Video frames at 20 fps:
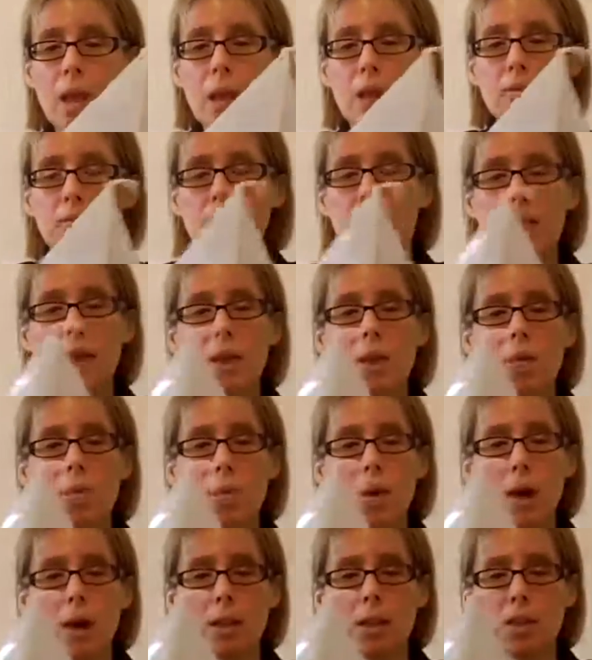if they
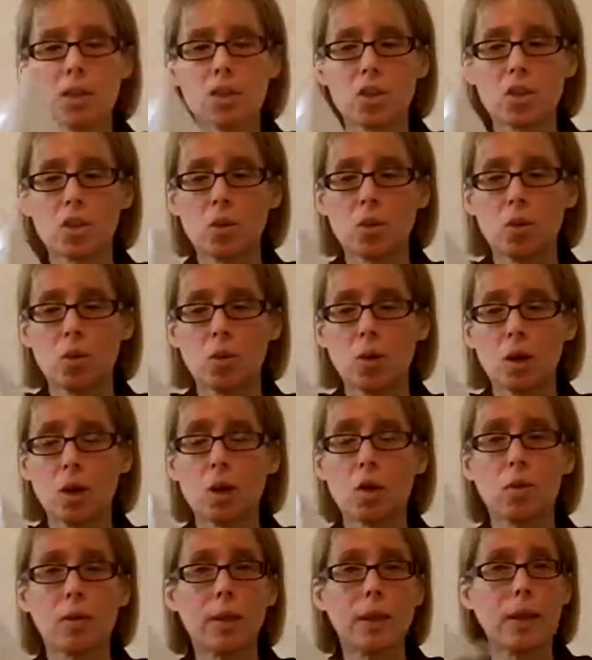want to
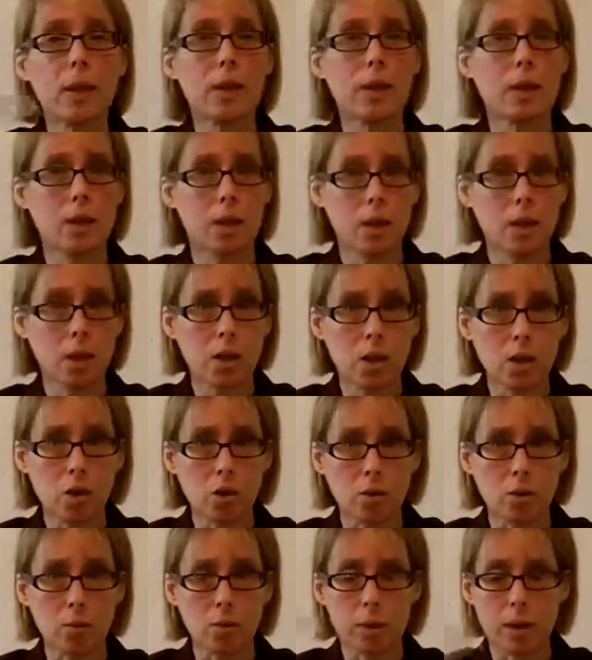create a
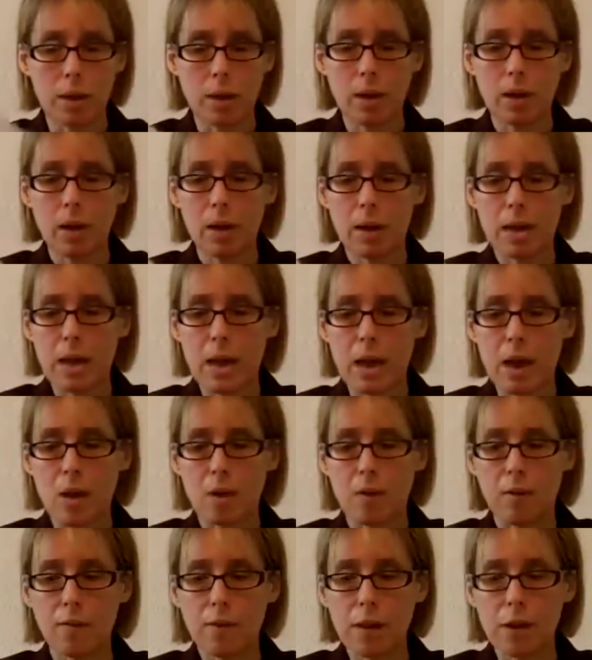cube
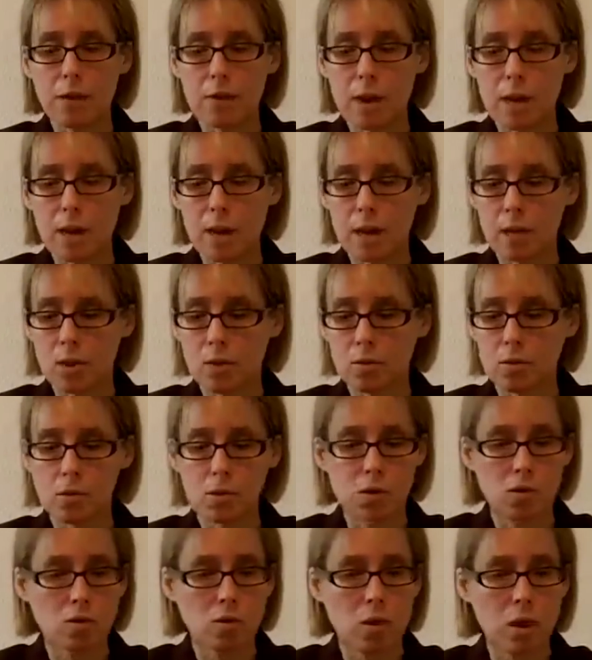now, figure out how to use
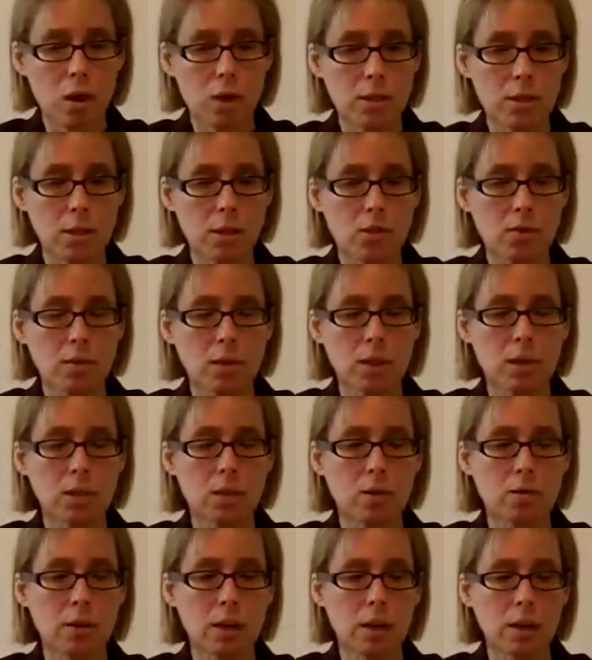the straws and the string to
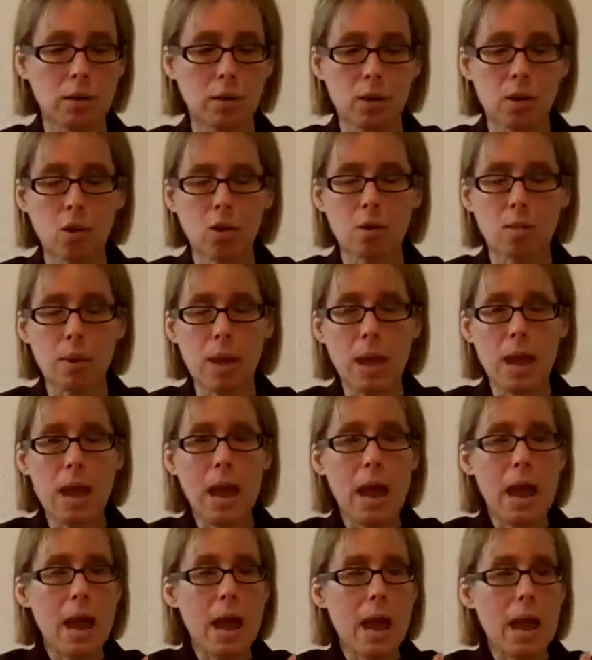create a cube.
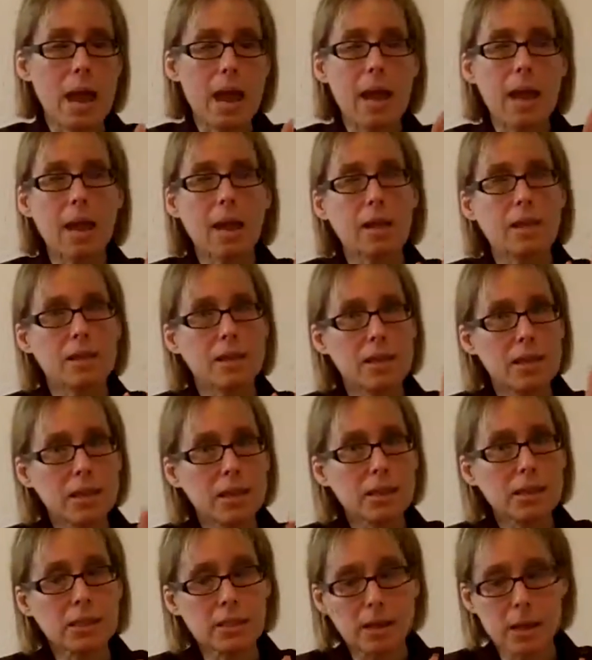And
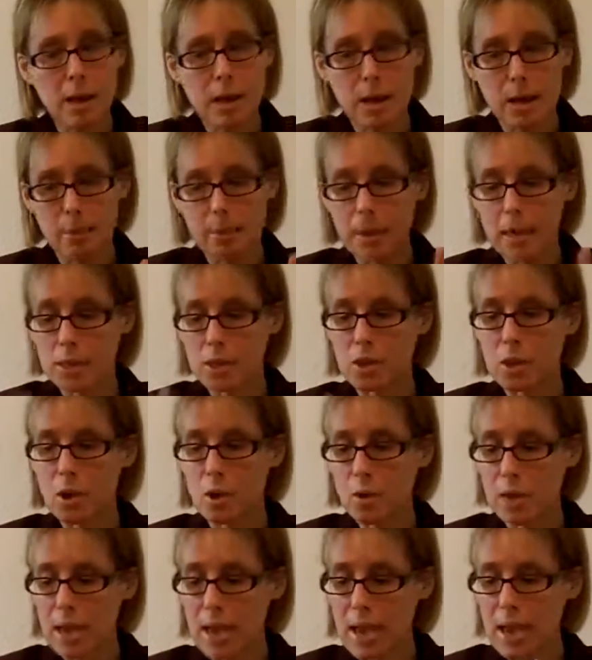this time it's
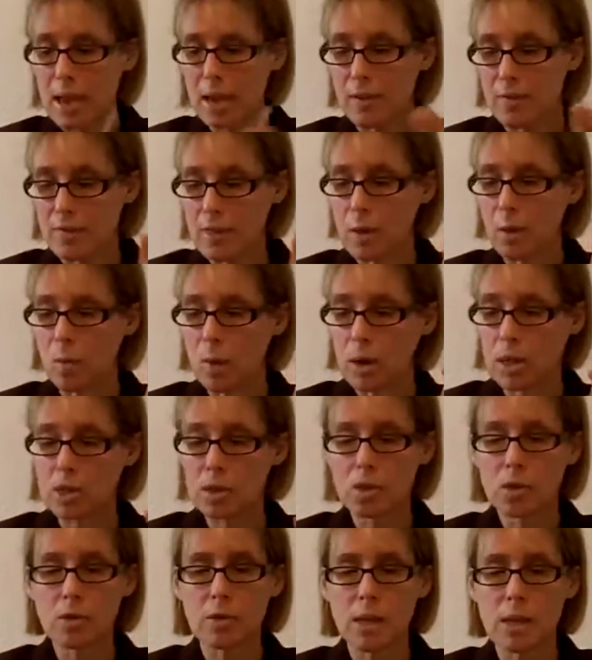okay if they want
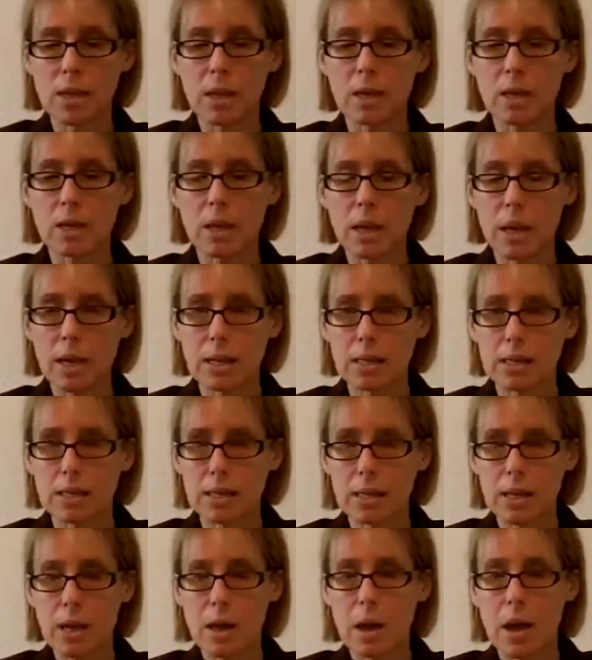to, they can cut
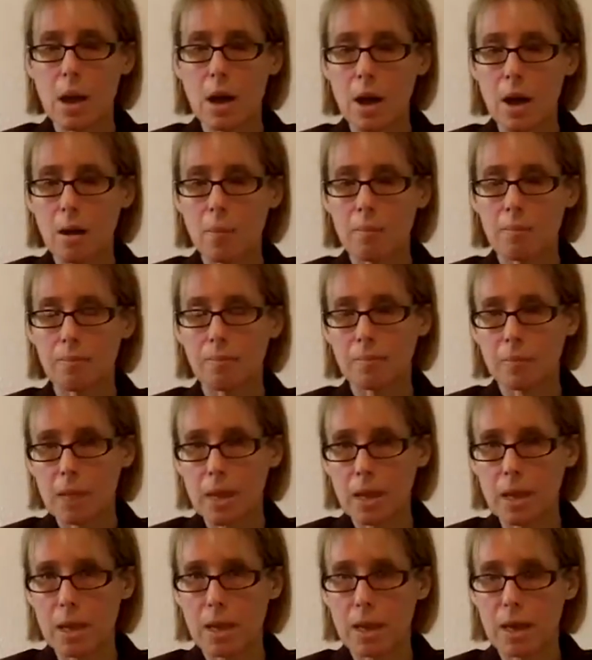
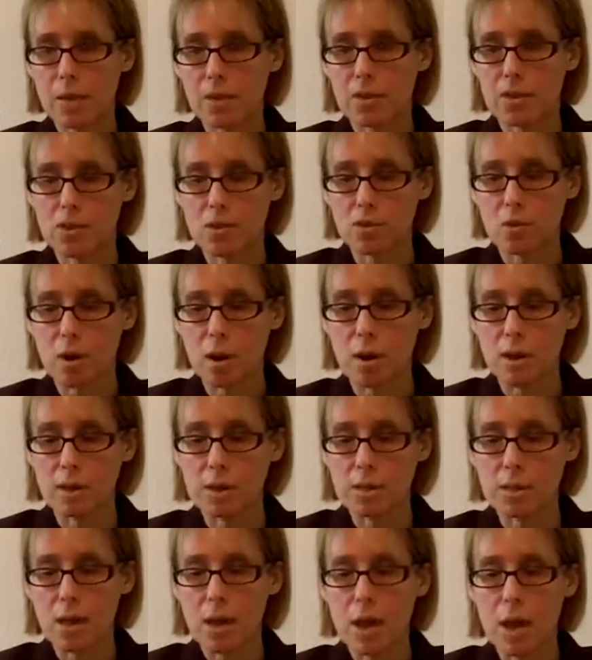the
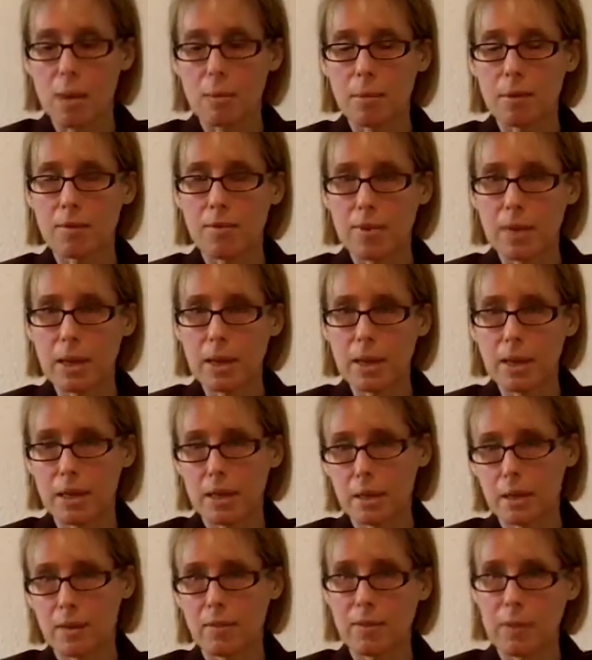straws if
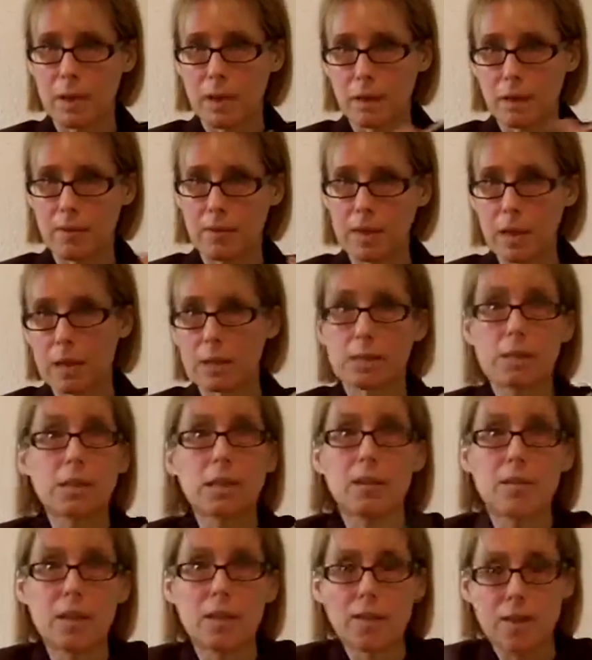
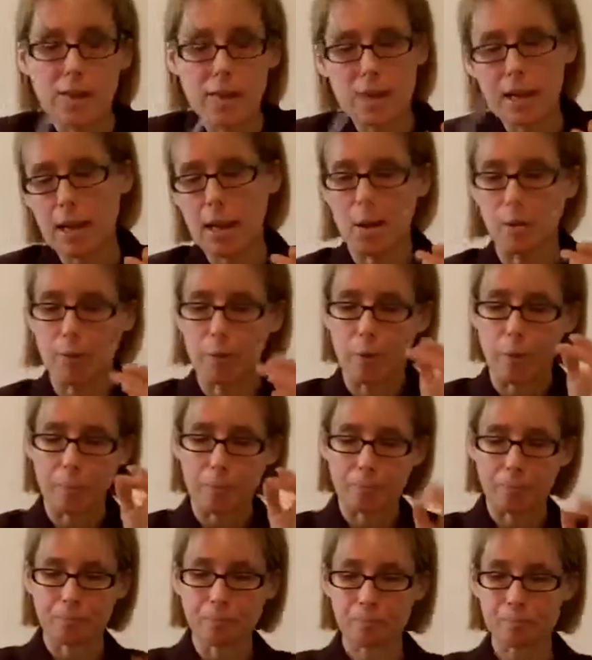they find that helpful.